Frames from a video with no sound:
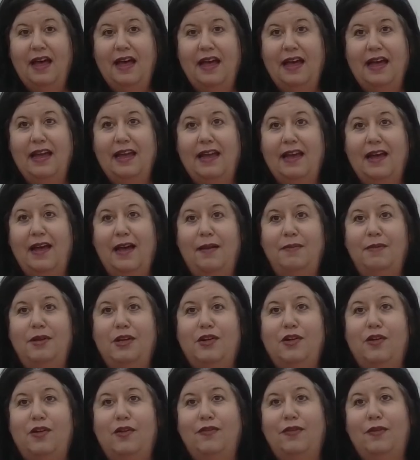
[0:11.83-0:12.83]
Hi, I'm
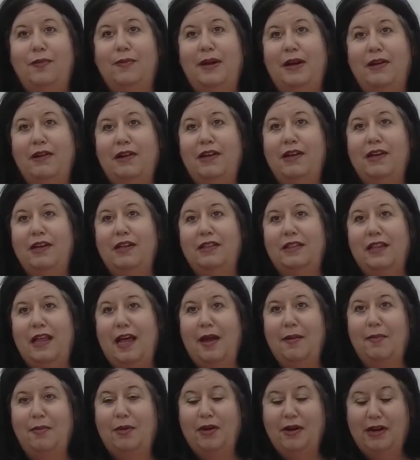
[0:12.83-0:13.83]
Nicole from Perry Cook
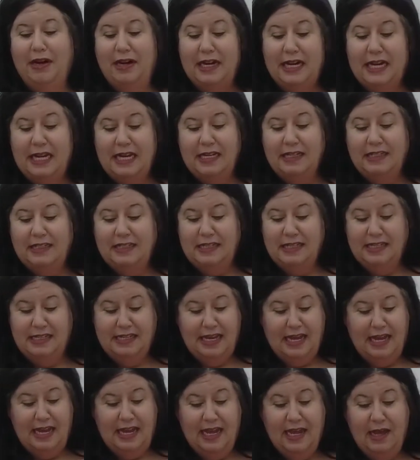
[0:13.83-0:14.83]
Library, and
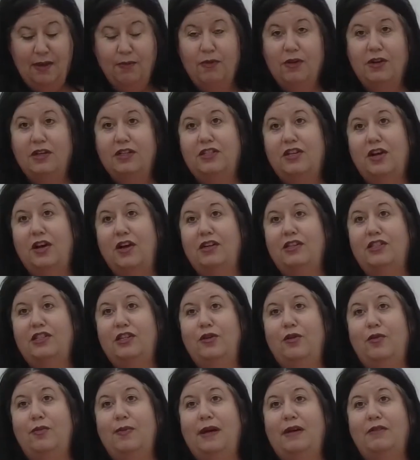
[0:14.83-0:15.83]
today I want to talk to
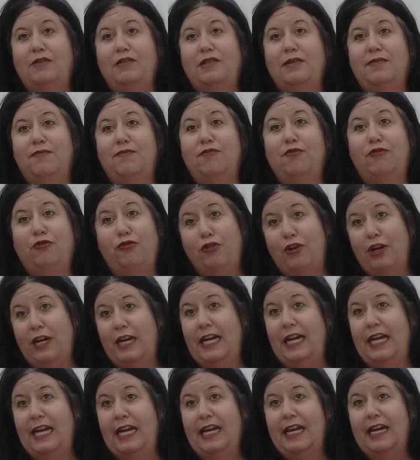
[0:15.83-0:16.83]
you about some
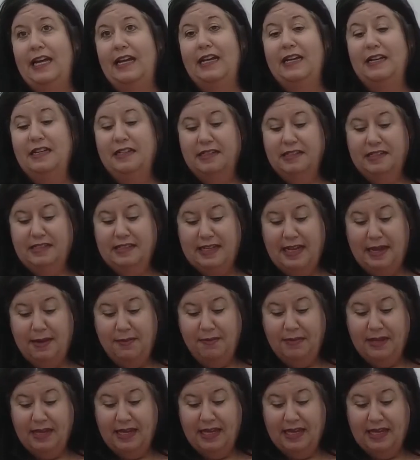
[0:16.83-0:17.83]
free
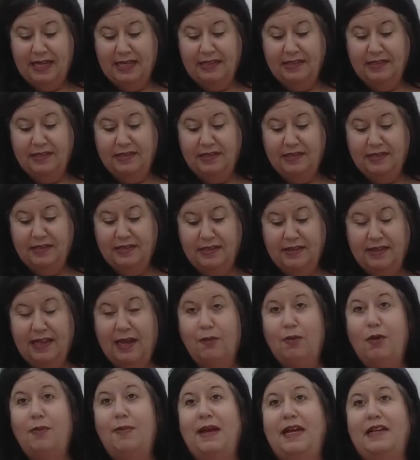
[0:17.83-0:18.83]
STEM kits
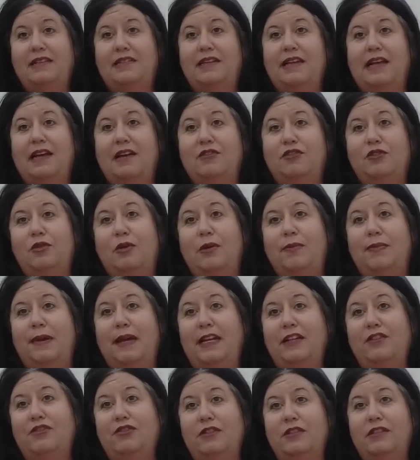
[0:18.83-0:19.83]
that we're passing out to our
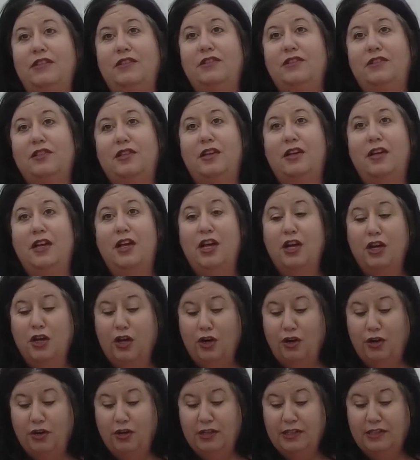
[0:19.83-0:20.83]
patrons
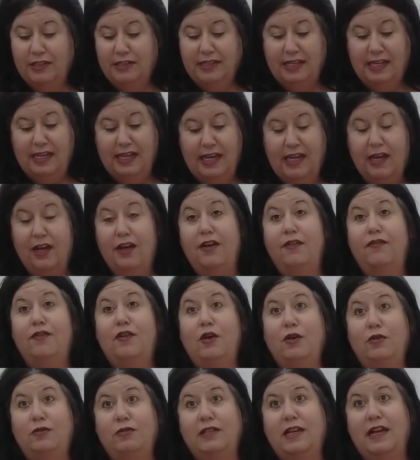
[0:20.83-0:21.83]
courtesy of
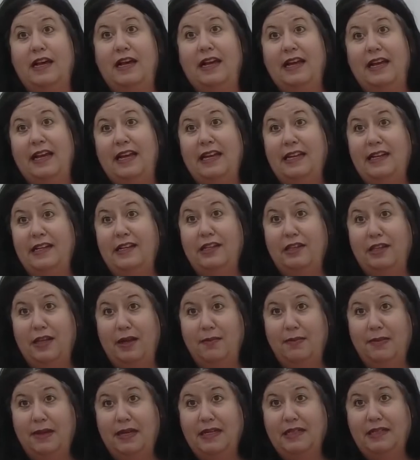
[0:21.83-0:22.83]
COSI in
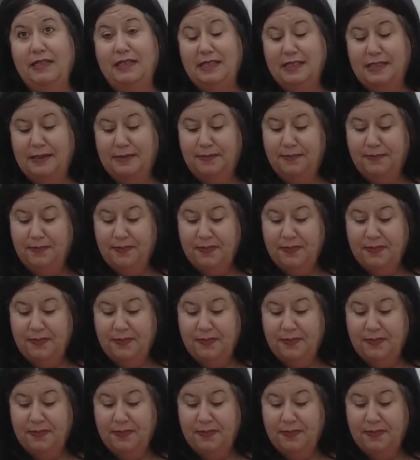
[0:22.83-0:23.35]
Columbus.